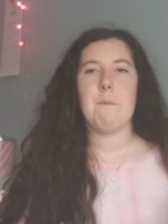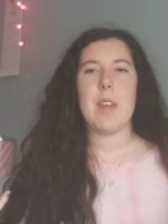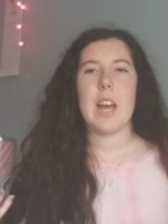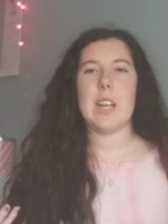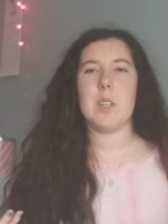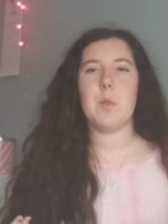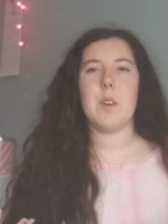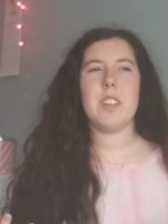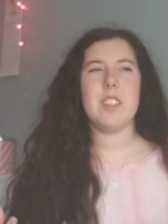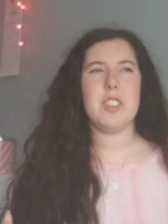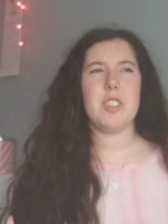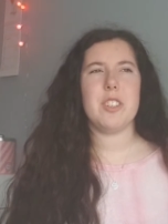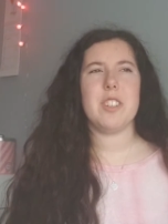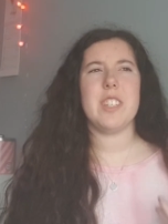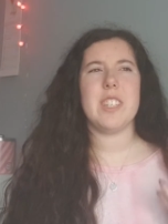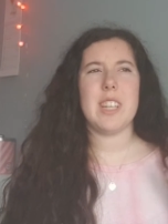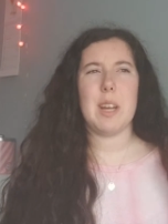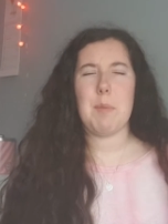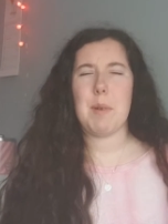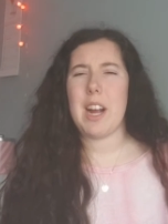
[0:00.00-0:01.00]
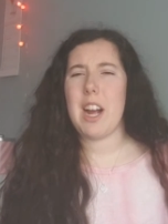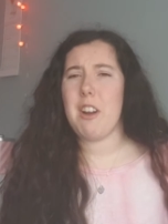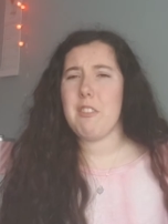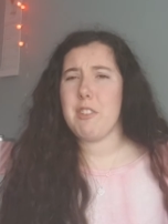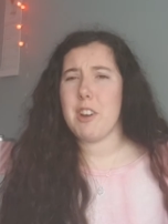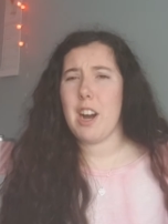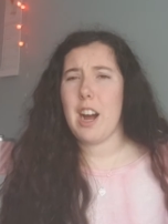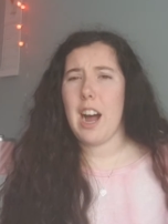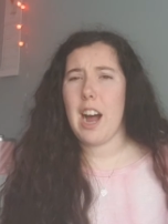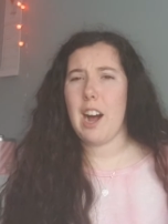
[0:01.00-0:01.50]
as well as just stepping out of
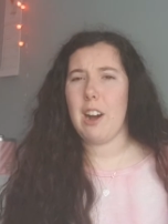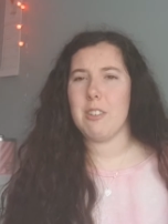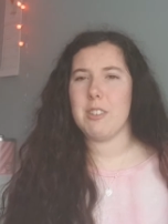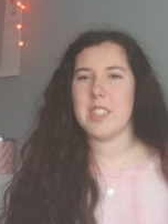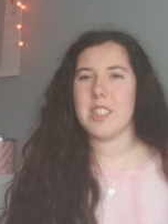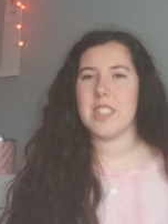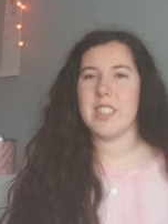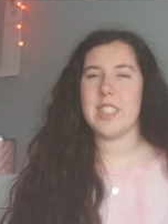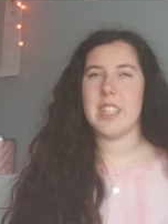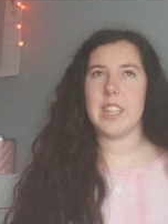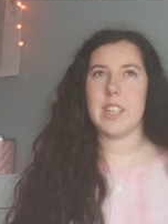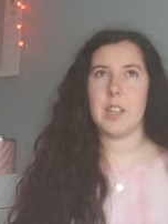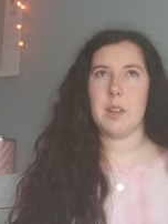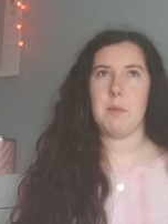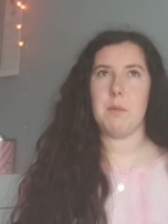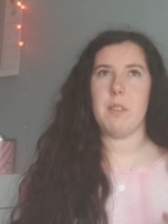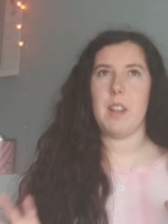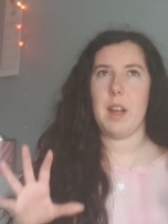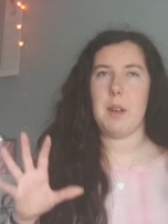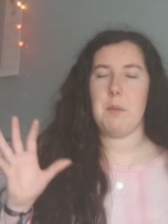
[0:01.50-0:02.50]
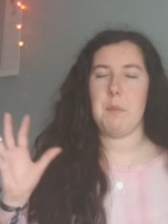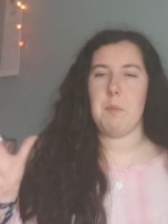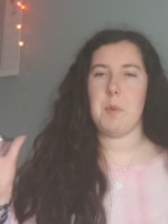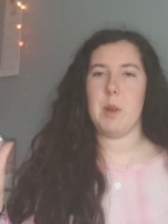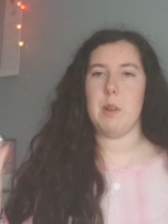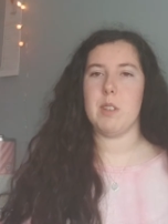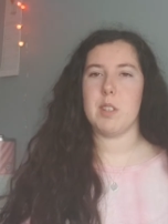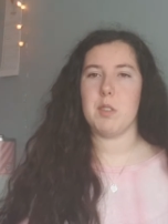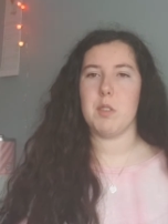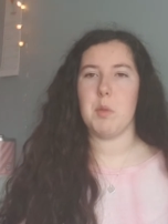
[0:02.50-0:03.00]
your house and seeing the like
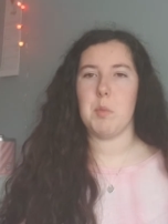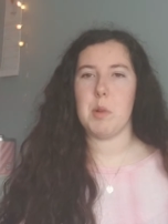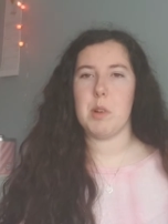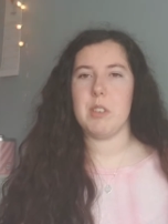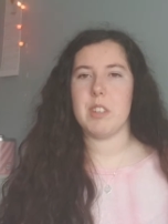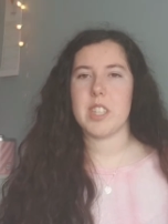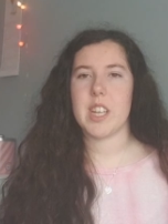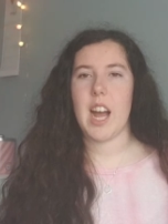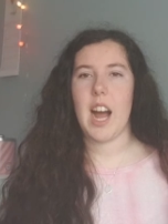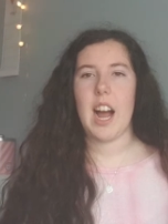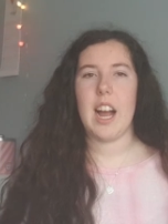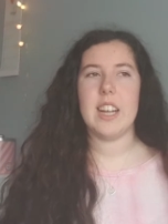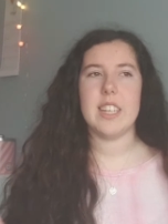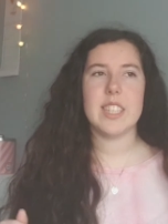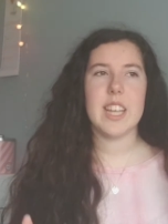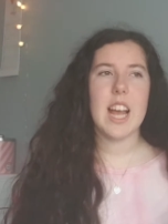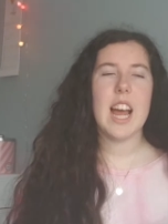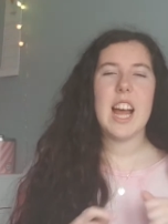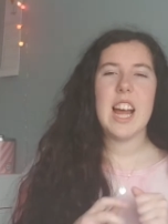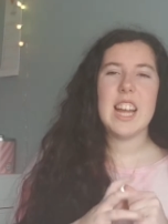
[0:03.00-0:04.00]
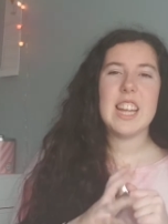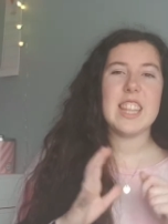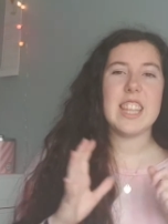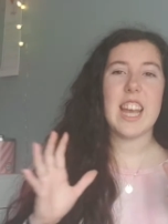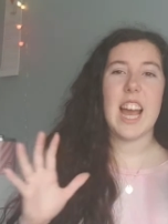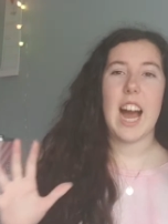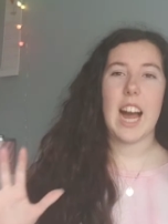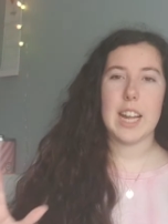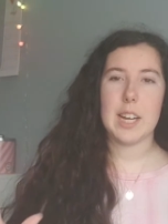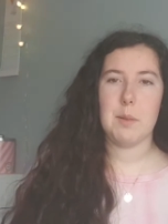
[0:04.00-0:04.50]
beautiful blue skies,
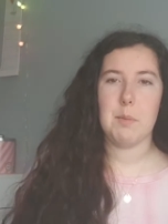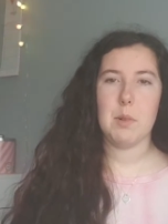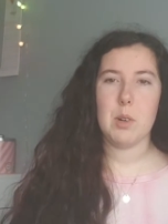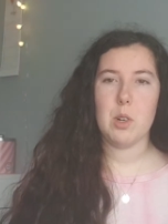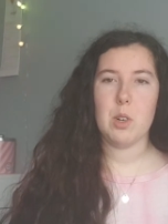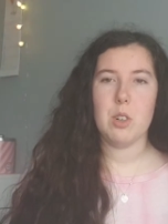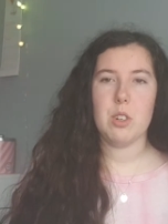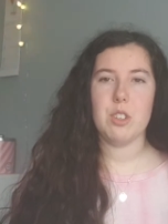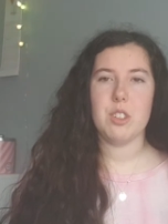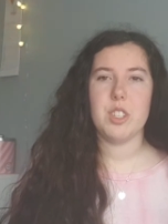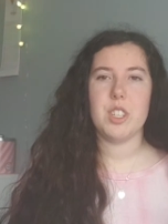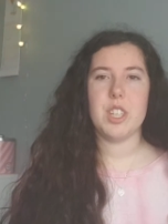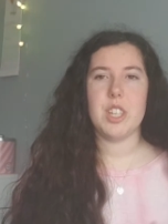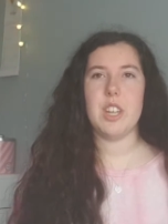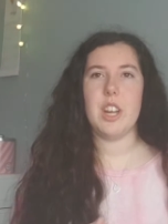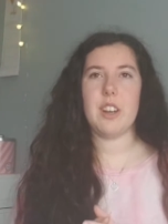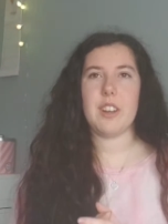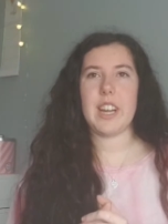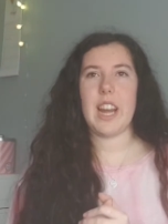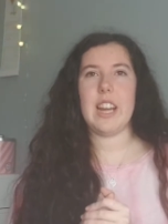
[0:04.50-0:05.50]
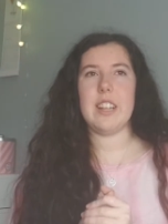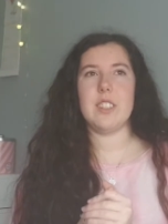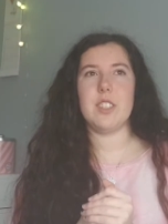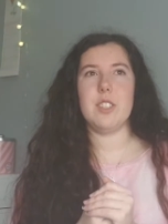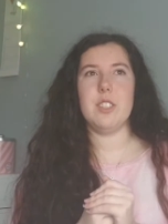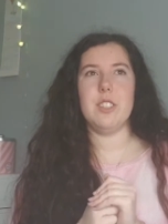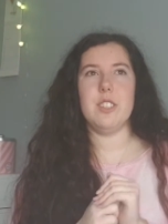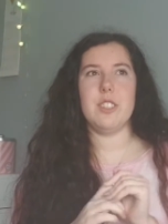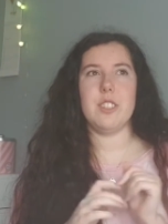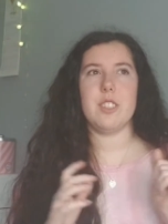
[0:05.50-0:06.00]
the animals, you know, getting
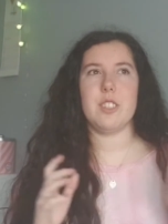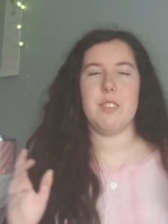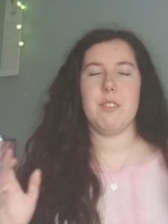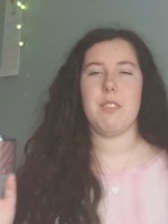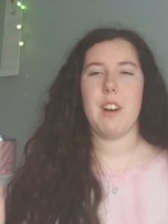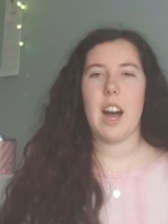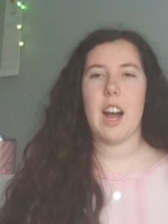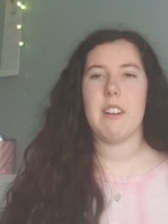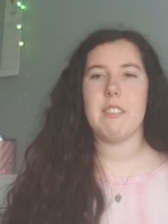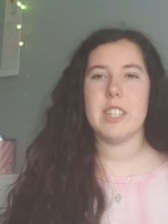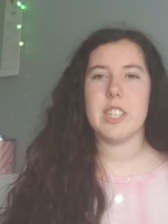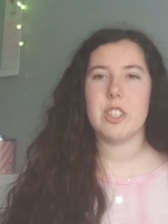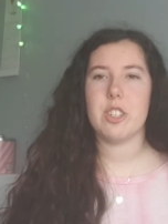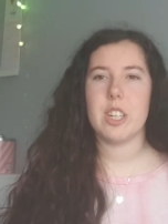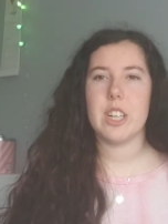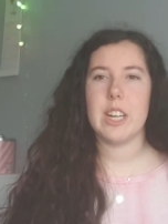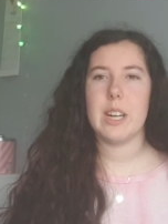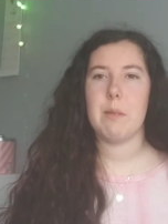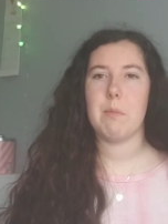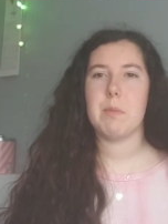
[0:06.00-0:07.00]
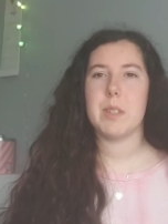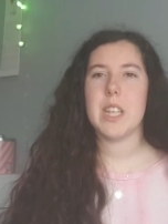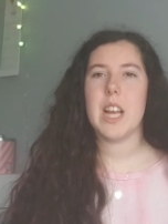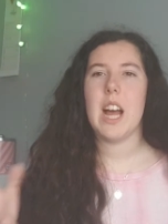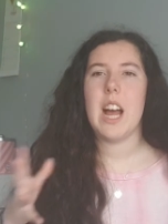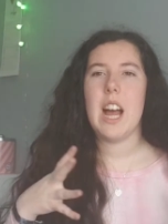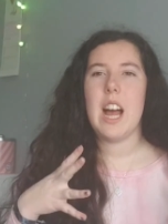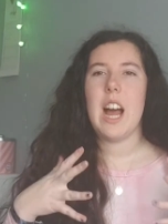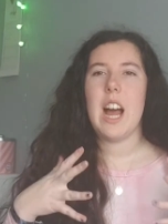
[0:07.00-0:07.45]
to do the safari trips